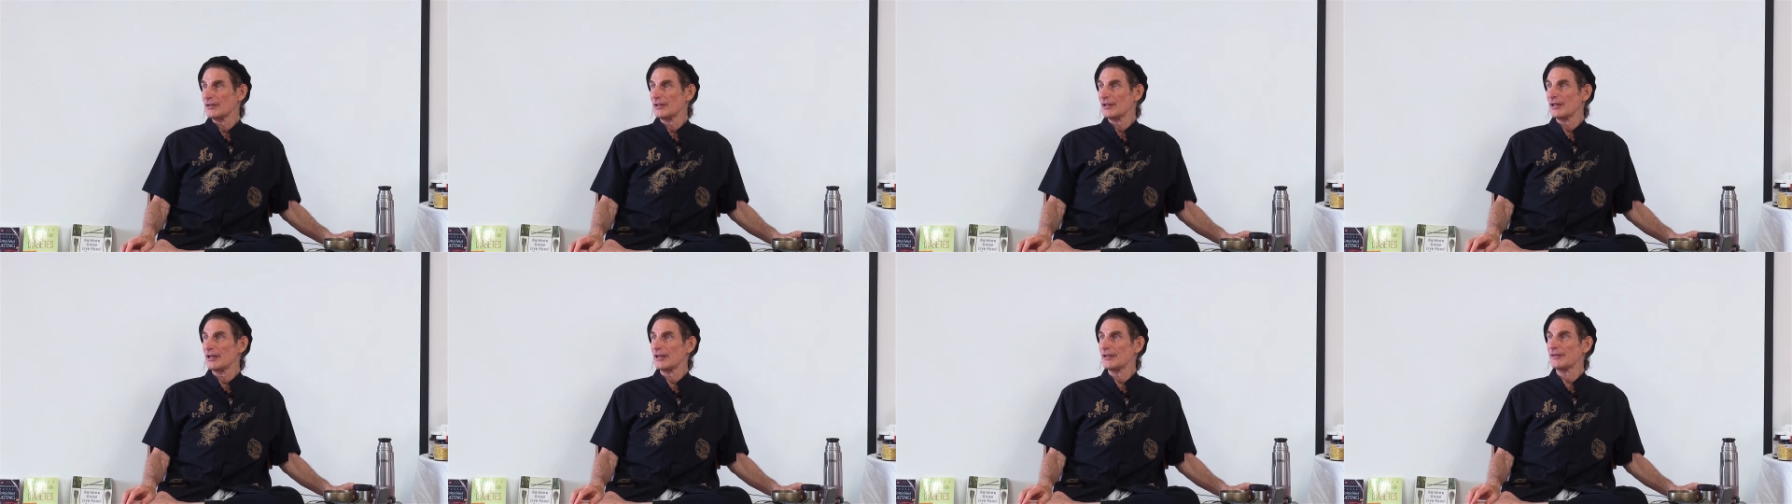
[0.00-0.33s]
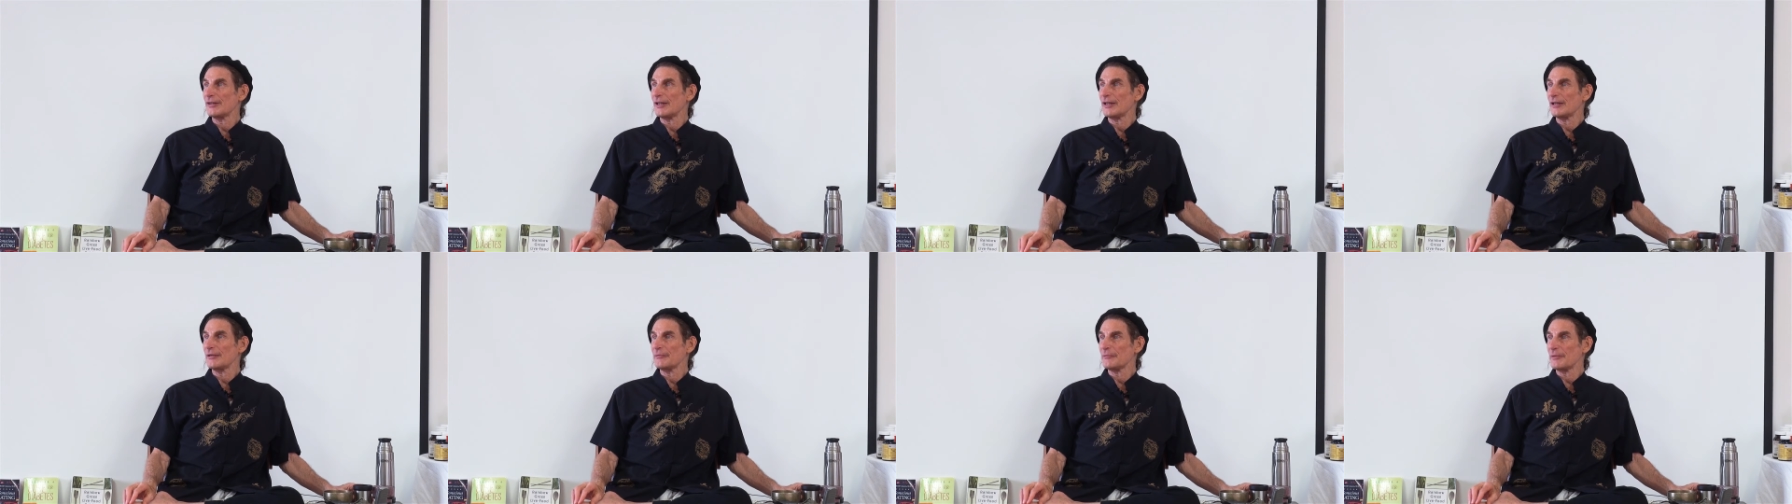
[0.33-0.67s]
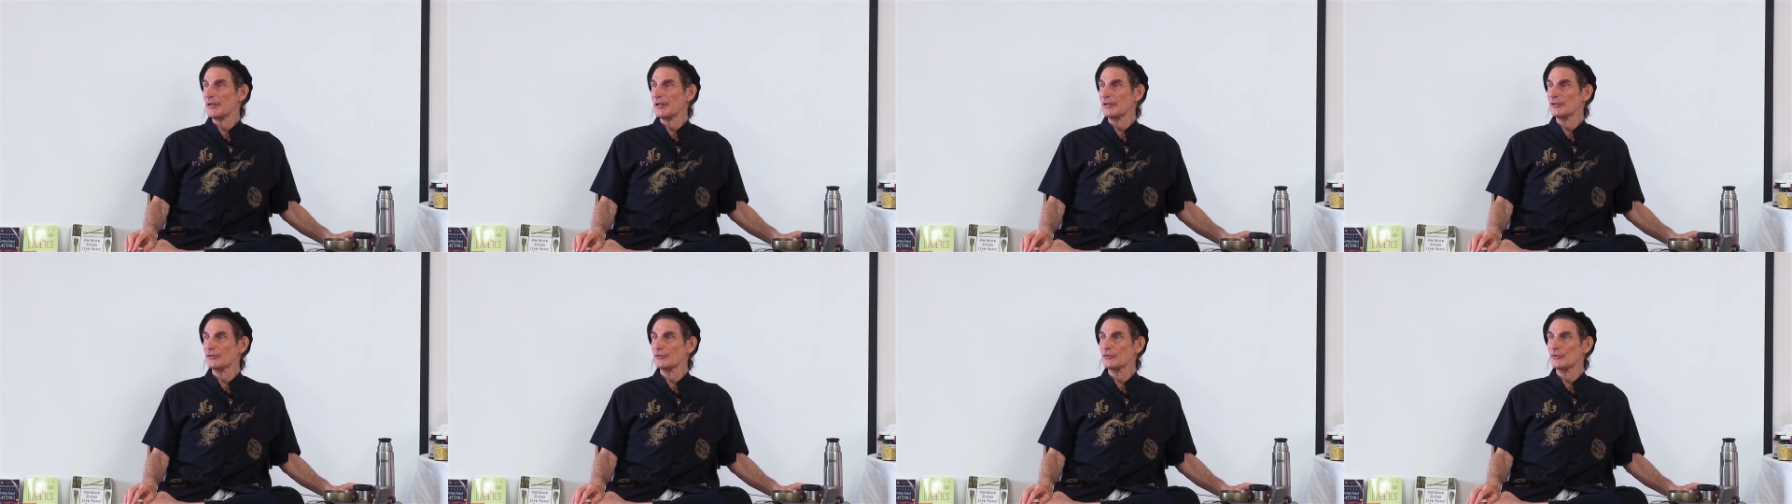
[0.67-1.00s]
and they
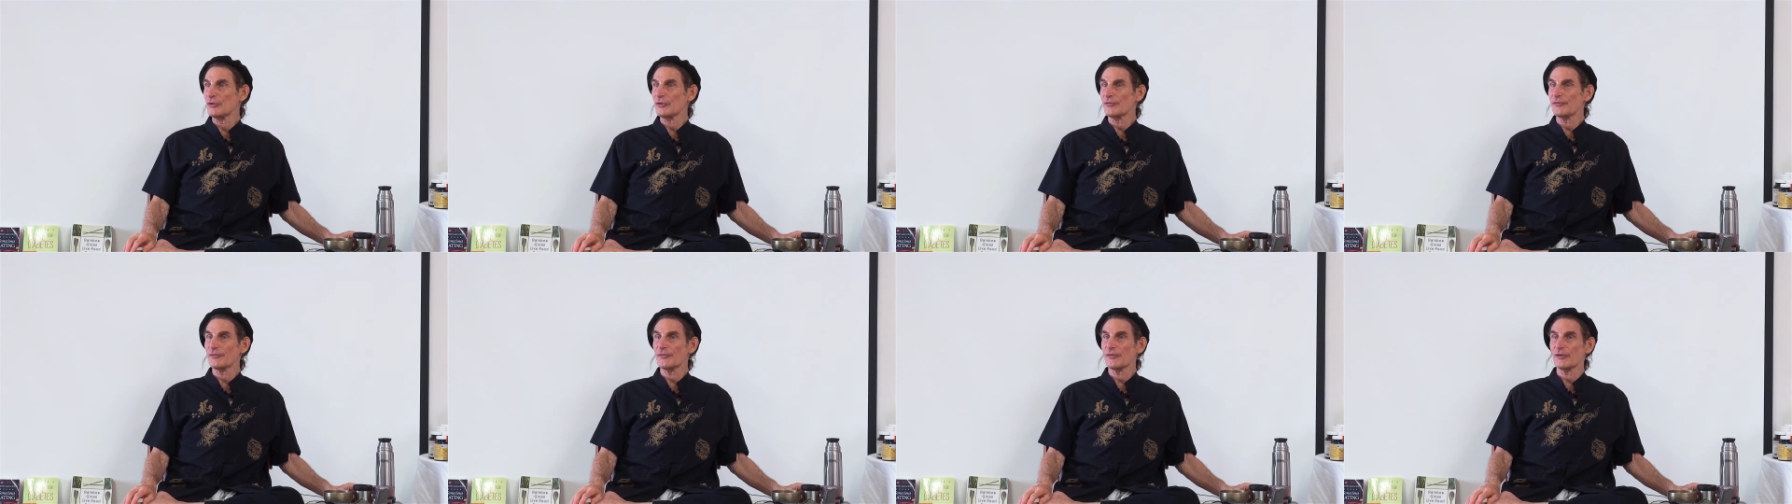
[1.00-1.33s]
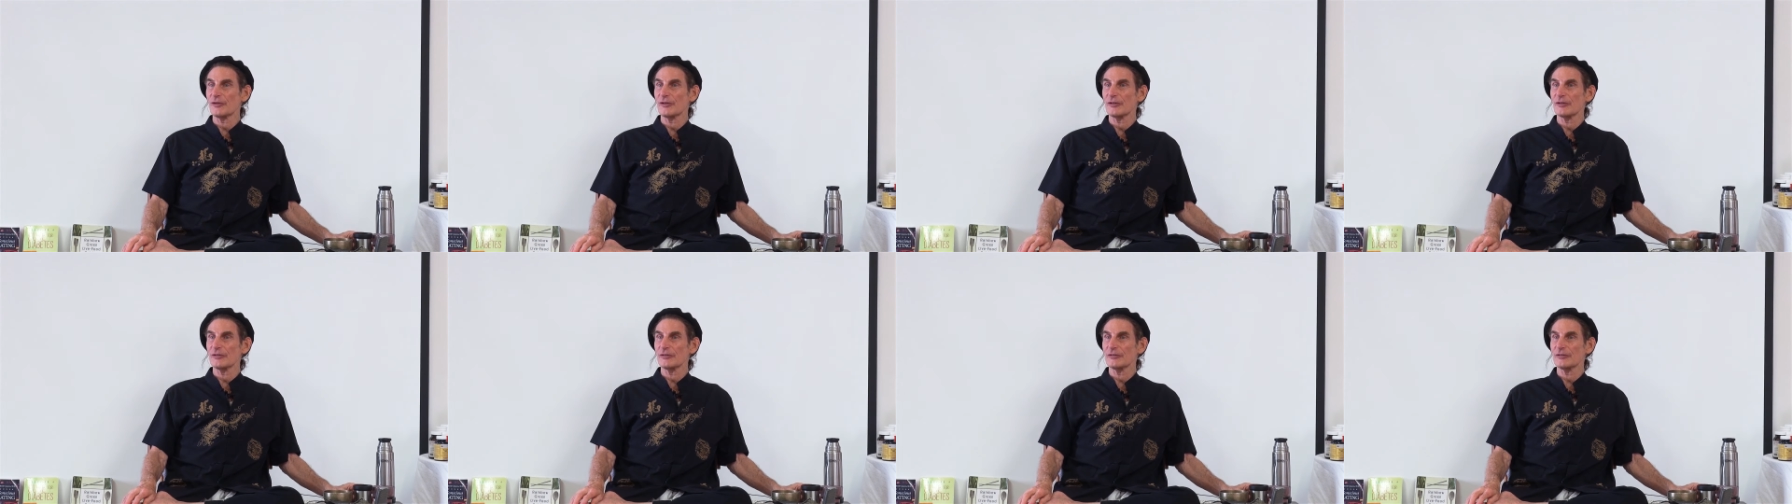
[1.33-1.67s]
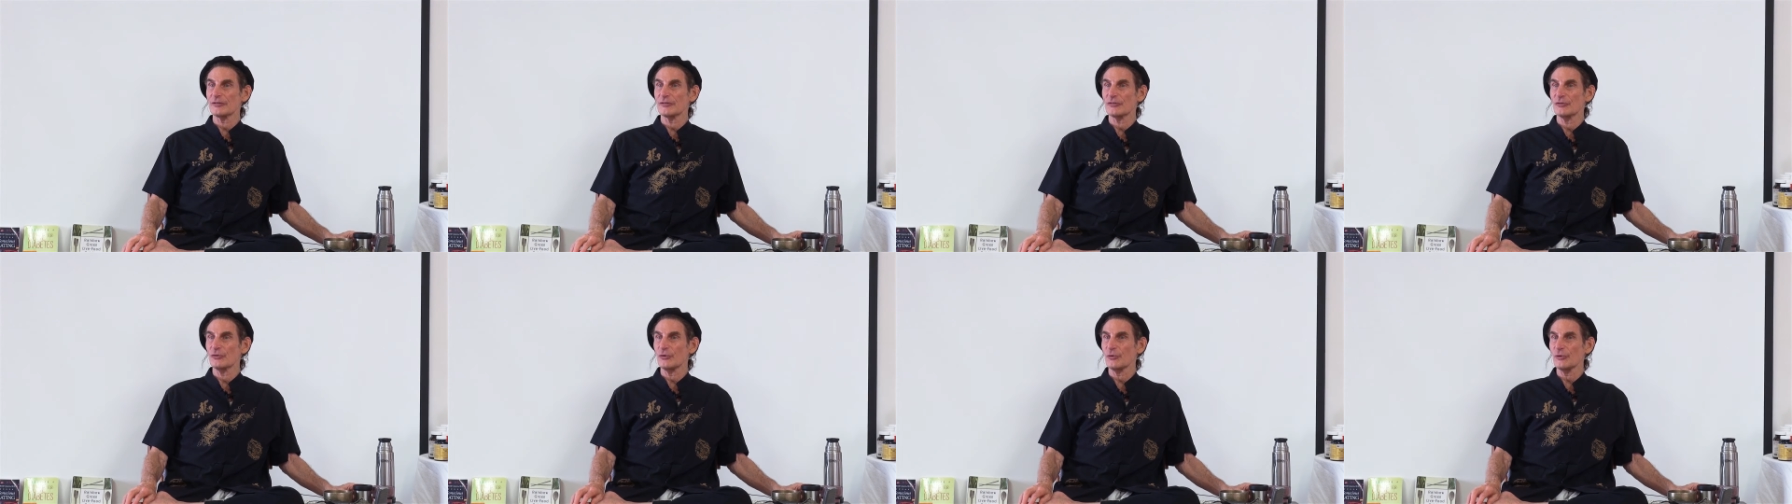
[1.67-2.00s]
may do it for
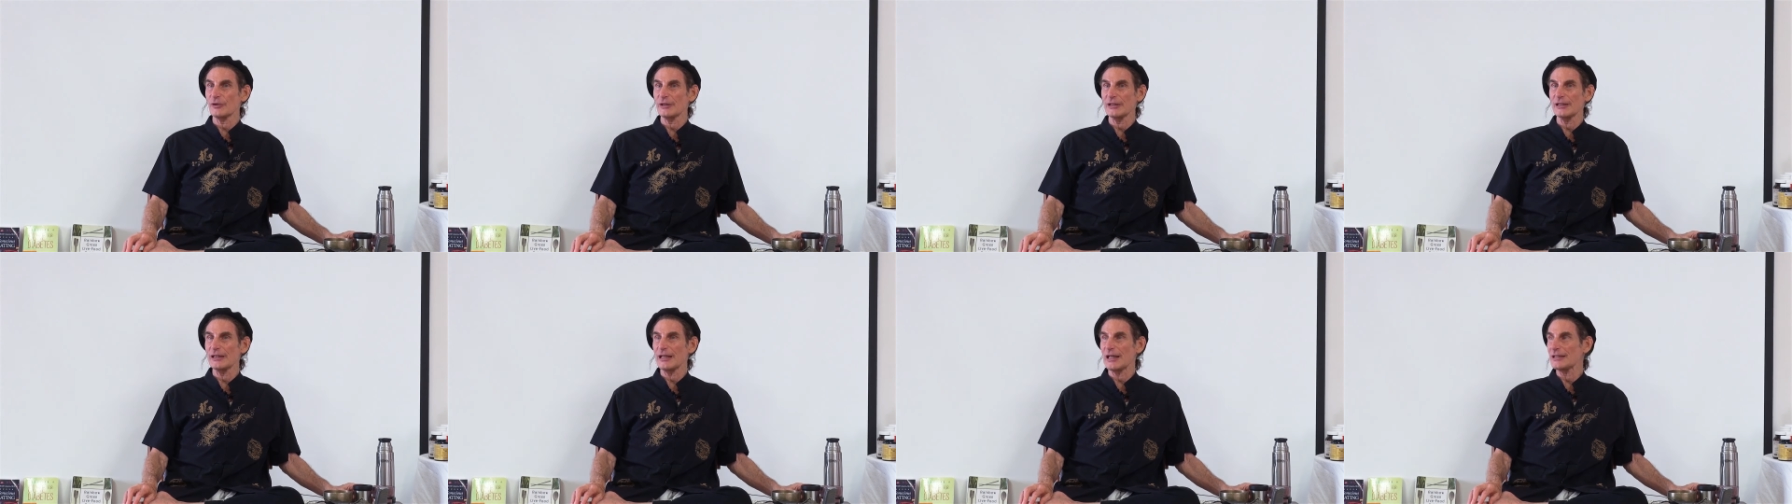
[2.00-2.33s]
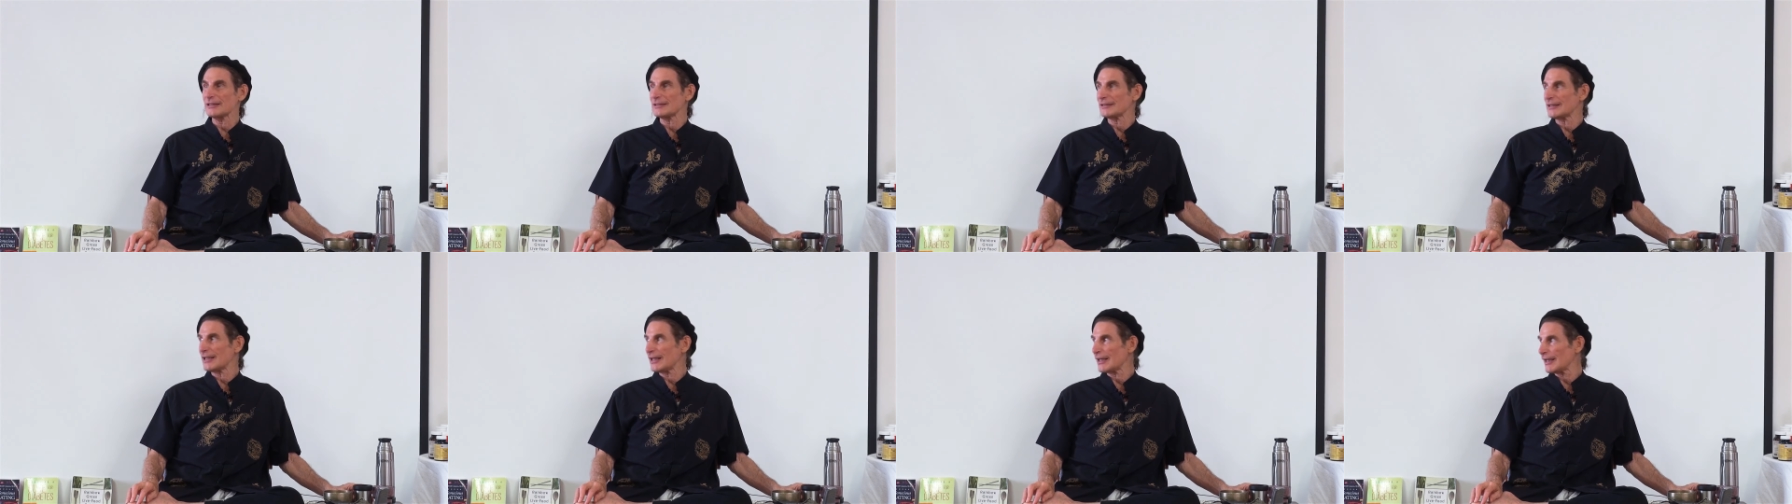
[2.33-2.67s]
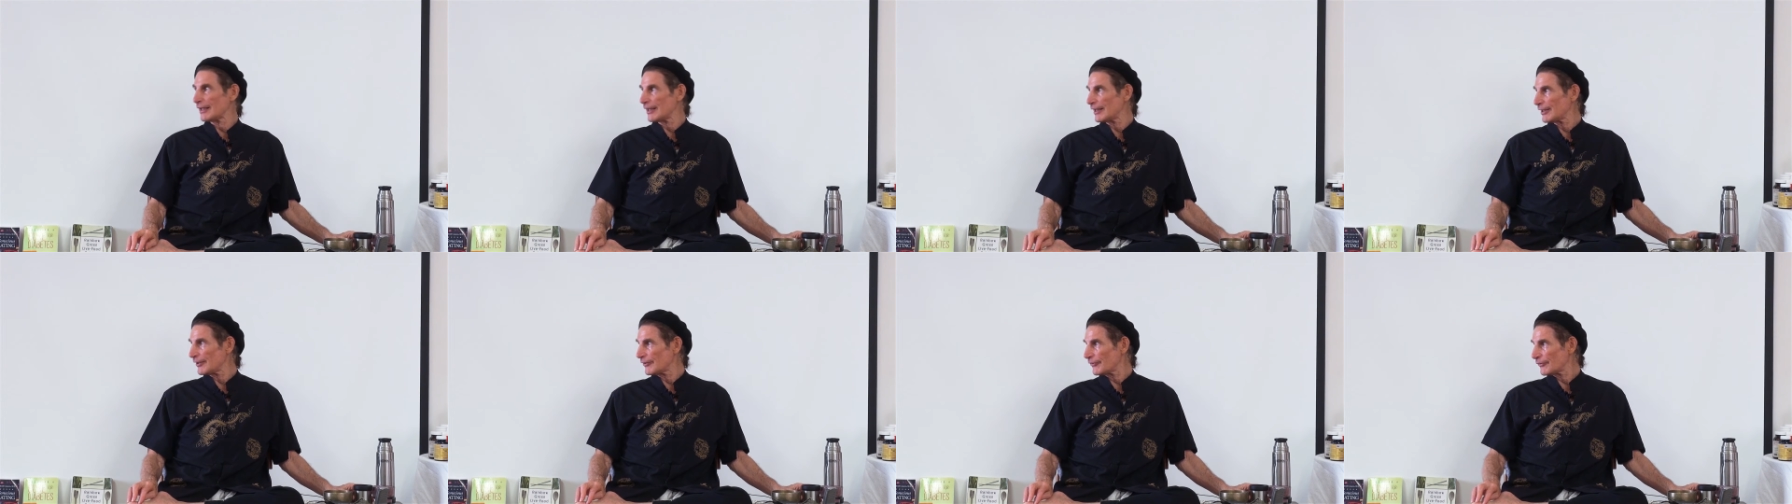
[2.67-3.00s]
28
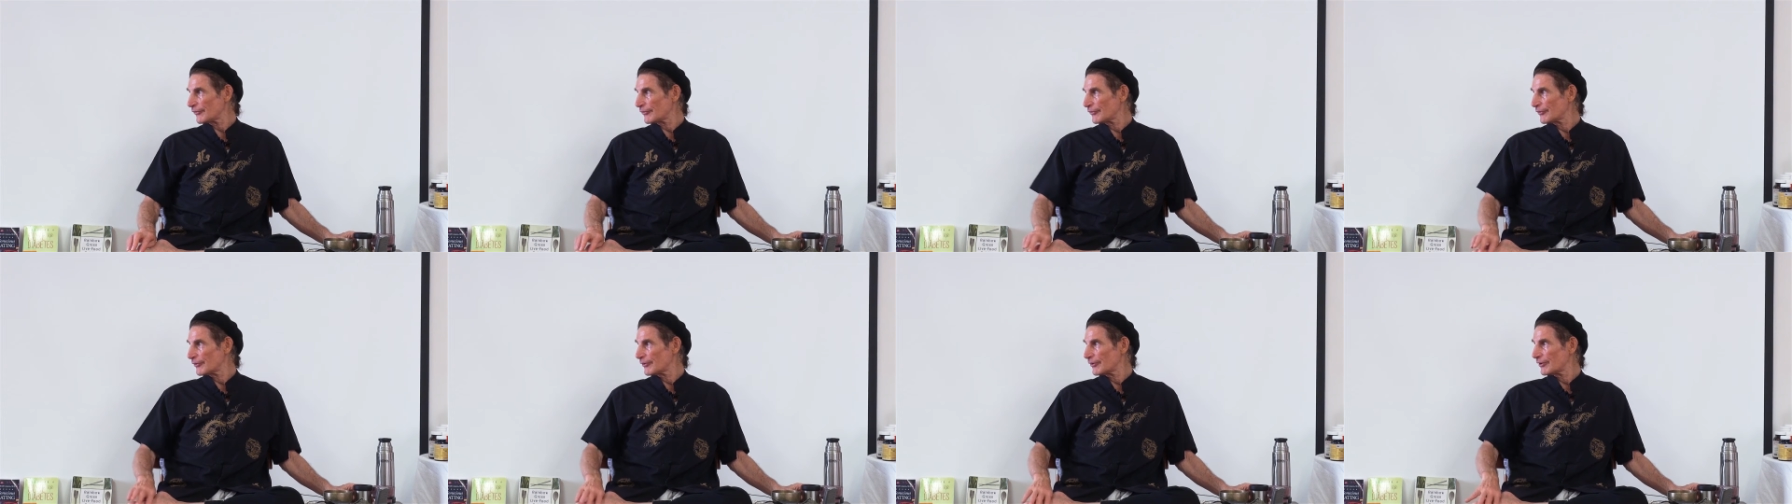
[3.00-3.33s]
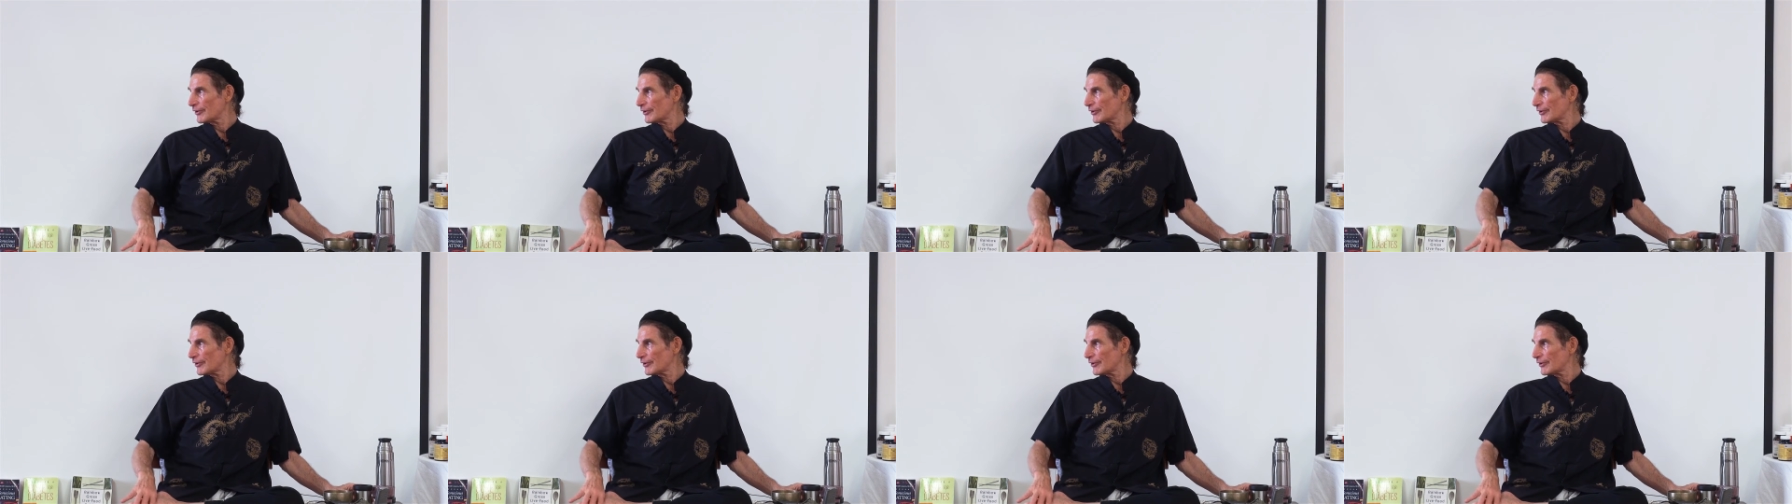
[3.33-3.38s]
days.